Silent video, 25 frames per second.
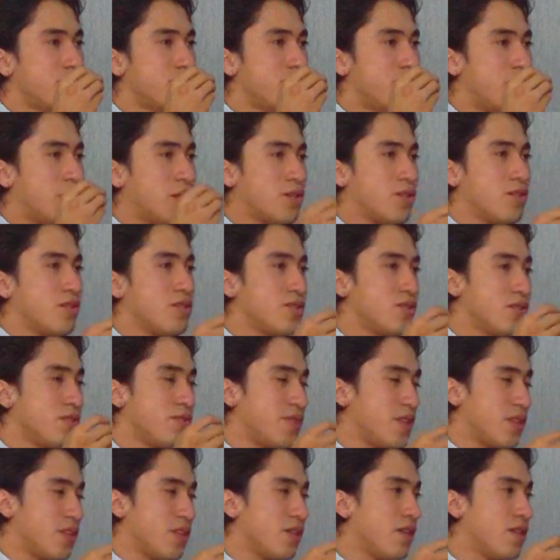better
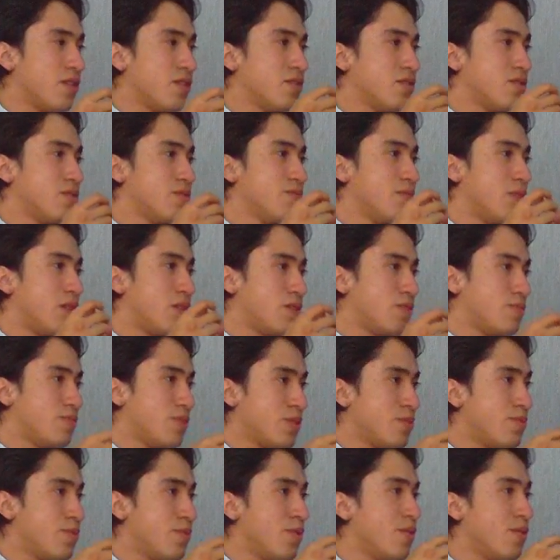civilians, better
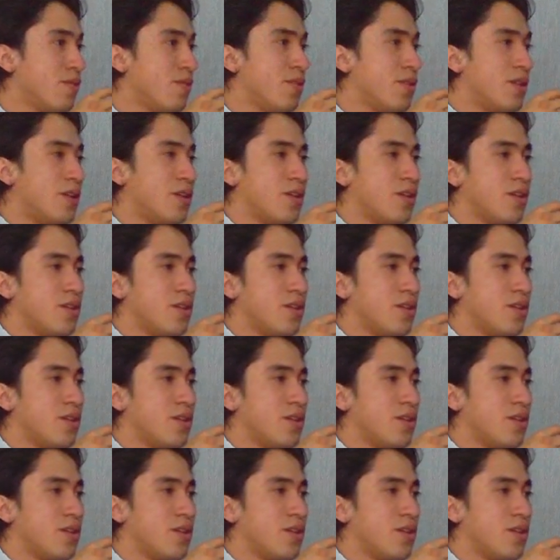people,